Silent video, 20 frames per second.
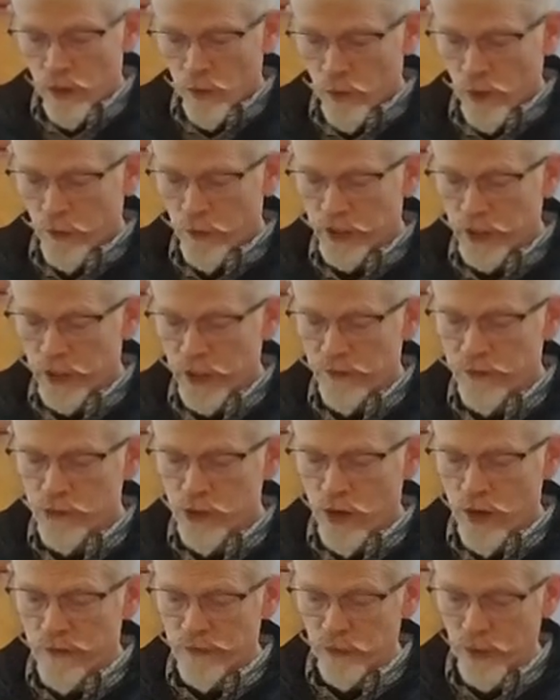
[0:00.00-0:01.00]
where we left
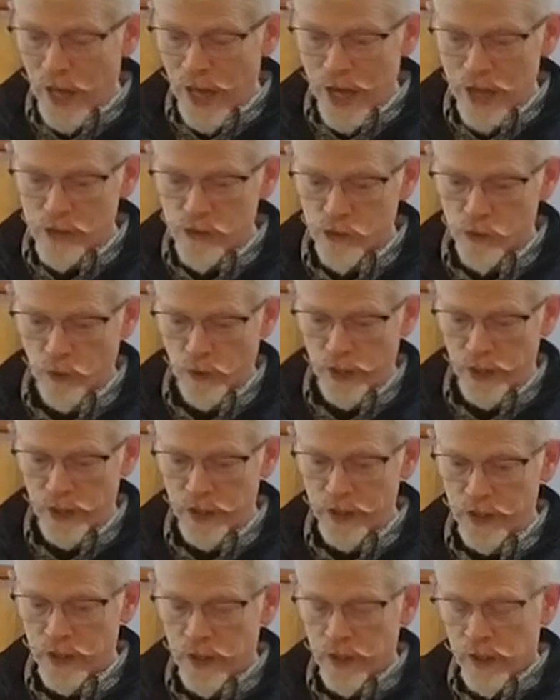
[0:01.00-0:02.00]
off last
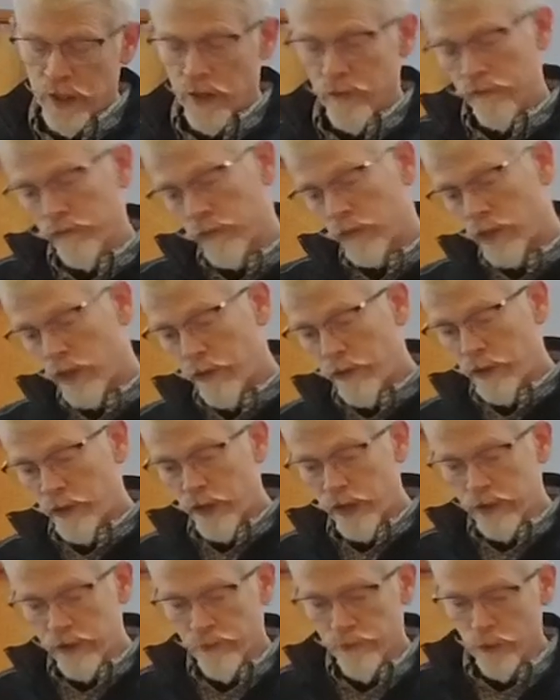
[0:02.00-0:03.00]
week. Let me
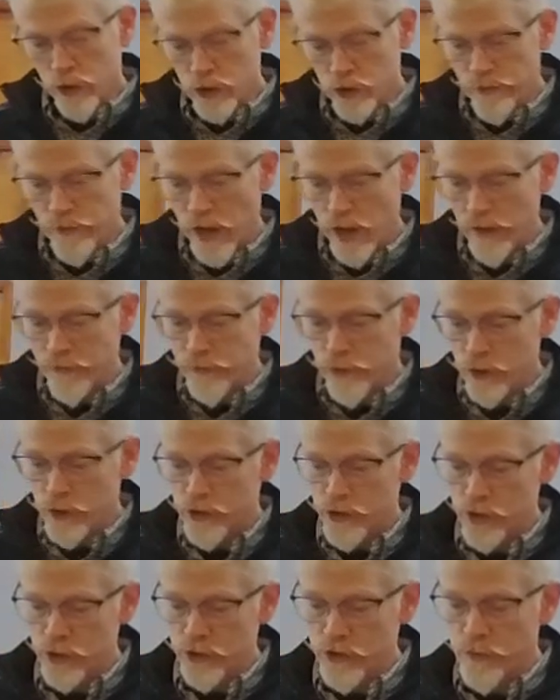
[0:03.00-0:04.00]
read the first five
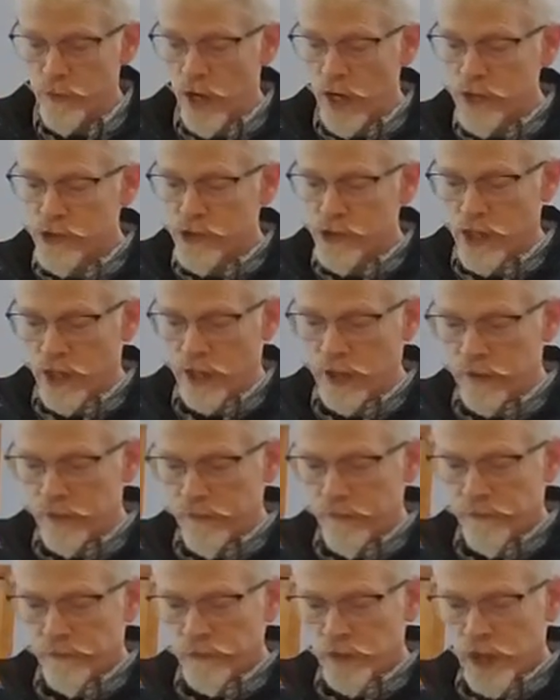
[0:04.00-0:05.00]
verses. My
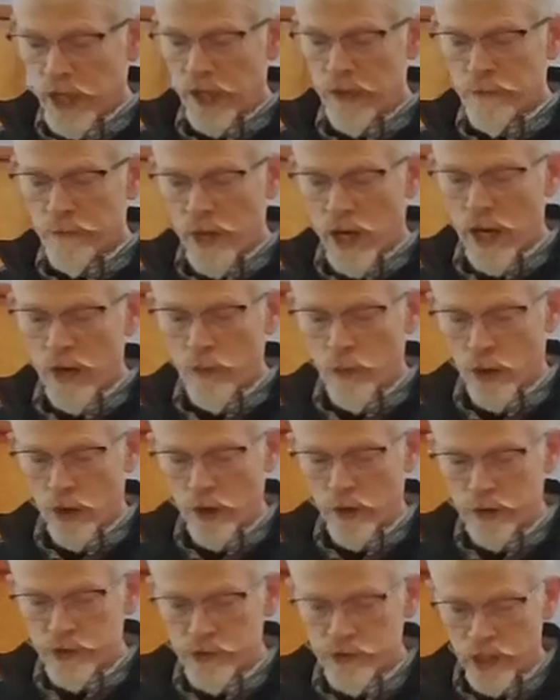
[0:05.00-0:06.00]
son, keep my
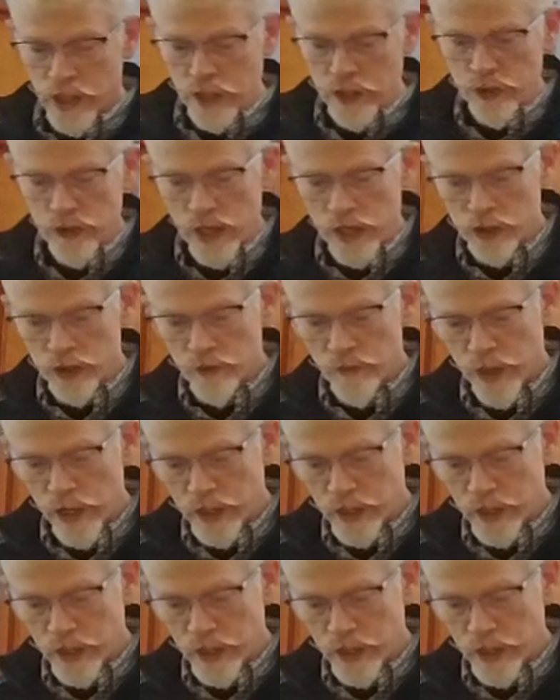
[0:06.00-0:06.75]
words and treasure my